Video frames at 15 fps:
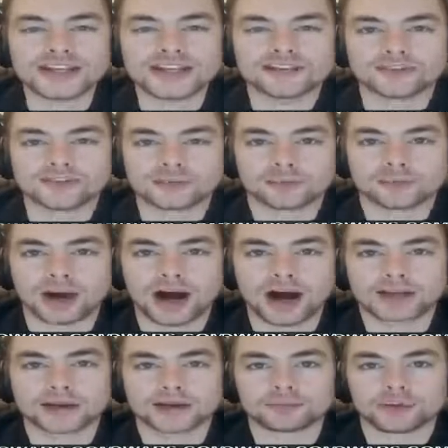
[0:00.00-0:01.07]
briefed
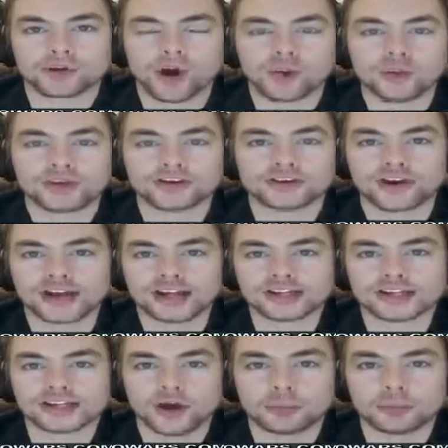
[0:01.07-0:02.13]
by
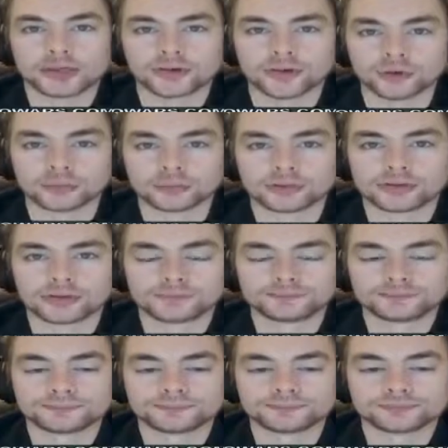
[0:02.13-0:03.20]
pro-Israeli lobby groups?